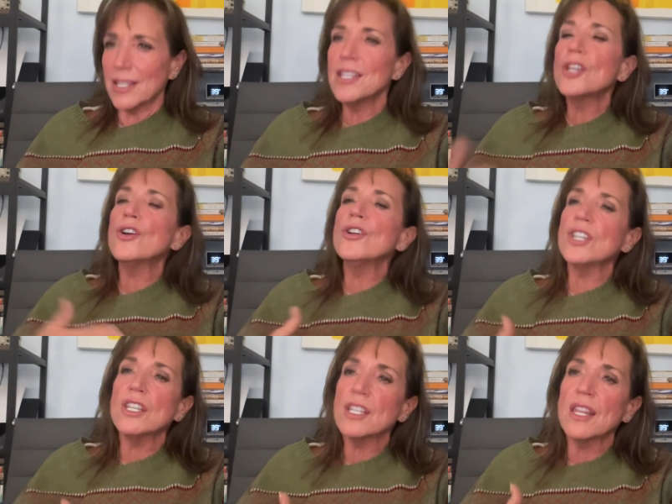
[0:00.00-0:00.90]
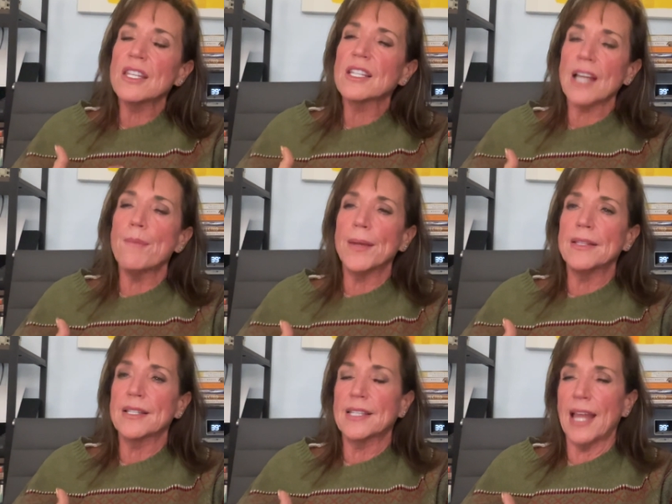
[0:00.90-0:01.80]
This encouraged the stopping and
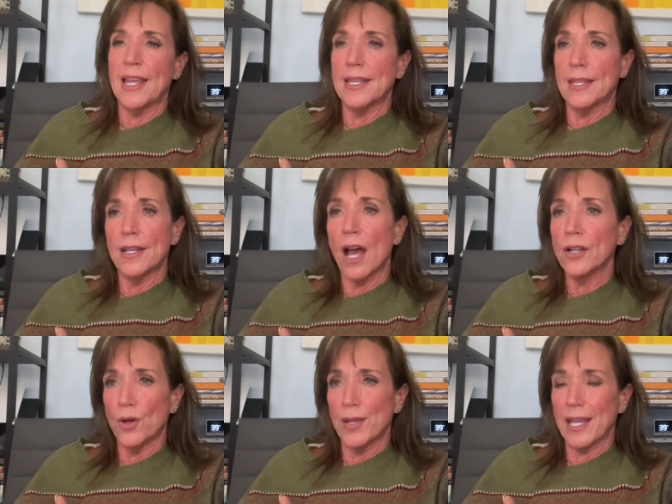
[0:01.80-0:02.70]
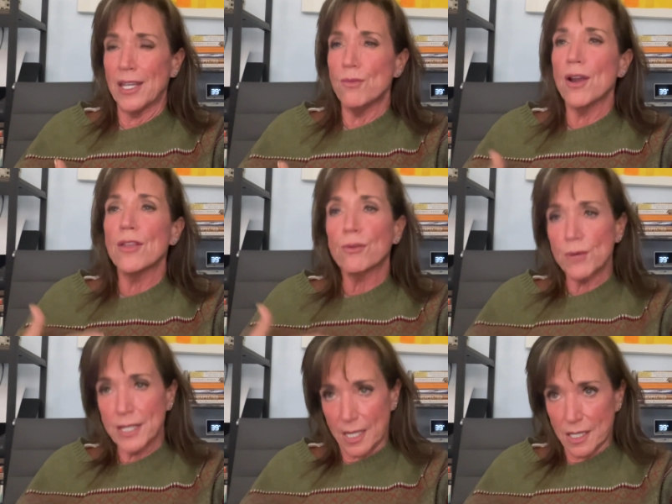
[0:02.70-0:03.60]
the staying and the not going anywhere, the
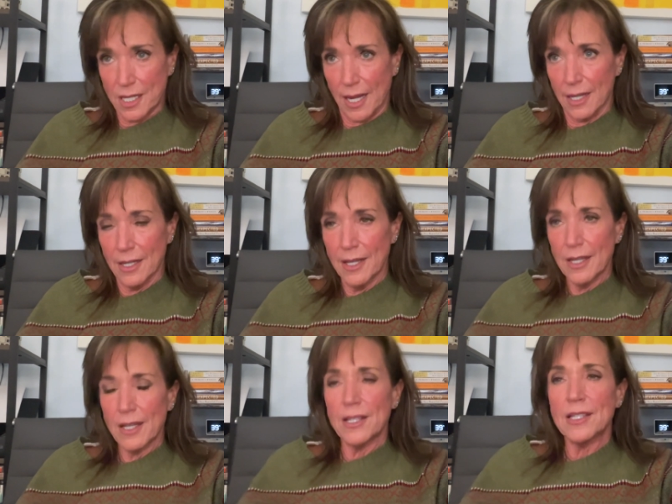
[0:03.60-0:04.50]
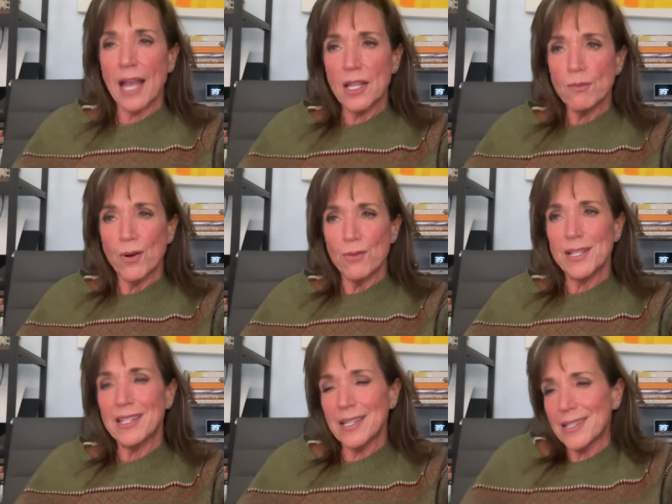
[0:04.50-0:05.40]
resisting, because it sounds more
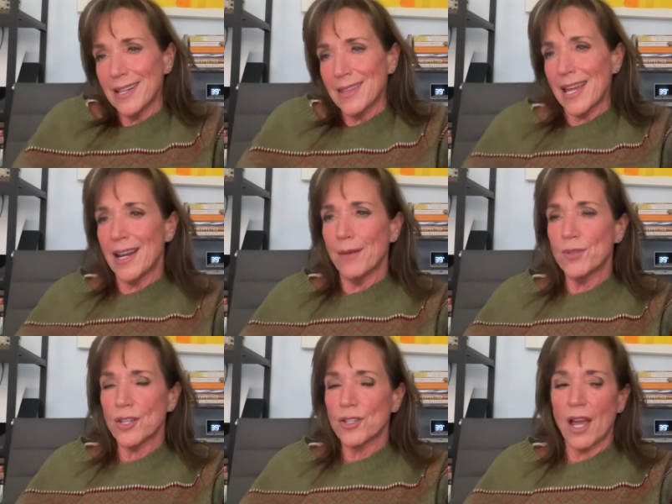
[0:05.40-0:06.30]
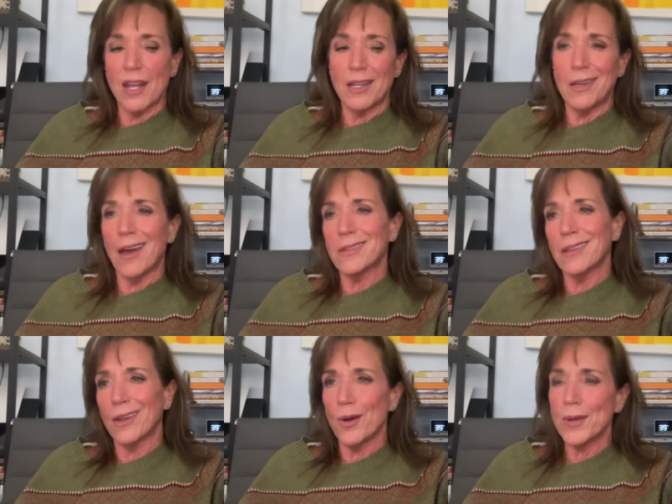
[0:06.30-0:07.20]
resistant than I'm just kind of not the
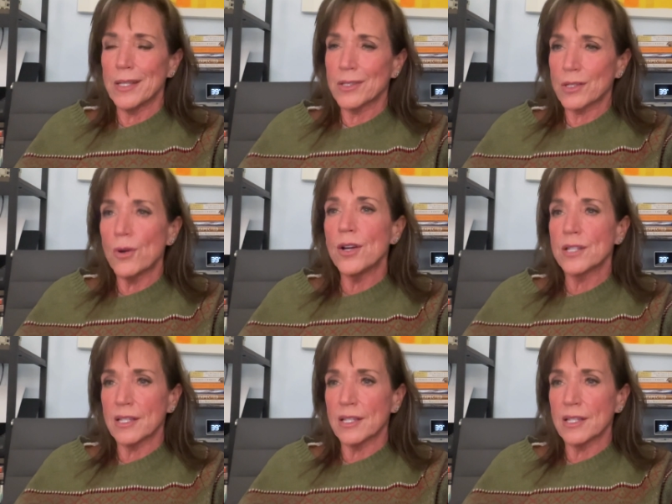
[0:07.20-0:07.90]
goiest towards.